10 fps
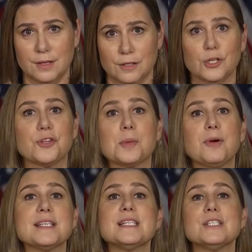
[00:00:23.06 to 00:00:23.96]
Look, the
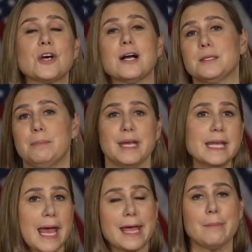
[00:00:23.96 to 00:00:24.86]
president talked a big
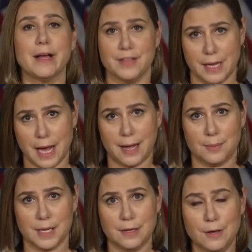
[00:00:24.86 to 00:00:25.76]
game on the
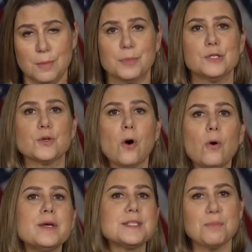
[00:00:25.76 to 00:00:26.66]
economy, but it's
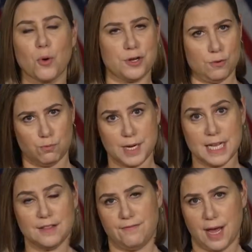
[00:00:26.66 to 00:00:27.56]
always important to
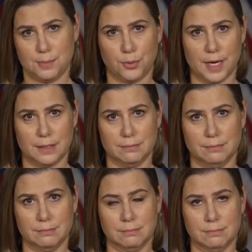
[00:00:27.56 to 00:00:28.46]
read the fine print.
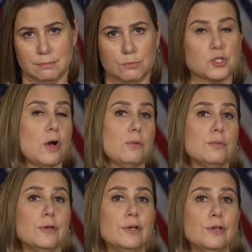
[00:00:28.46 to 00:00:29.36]
So,
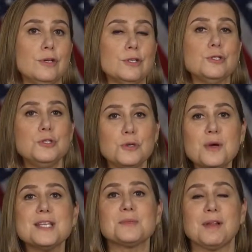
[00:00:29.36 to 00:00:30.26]
do
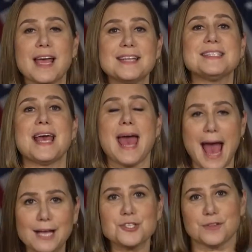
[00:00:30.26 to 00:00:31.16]
his plans
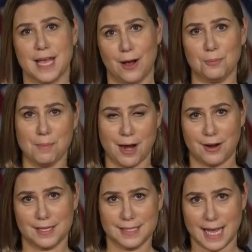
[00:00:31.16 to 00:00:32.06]
actually help
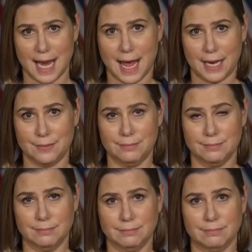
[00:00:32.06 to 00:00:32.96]
Americans get ahead?
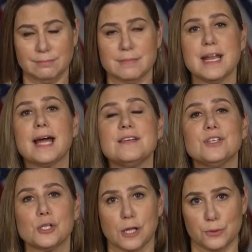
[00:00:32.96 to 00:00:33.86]
Not
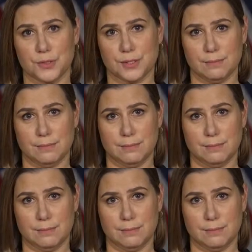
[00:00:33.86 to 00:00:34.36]
even close.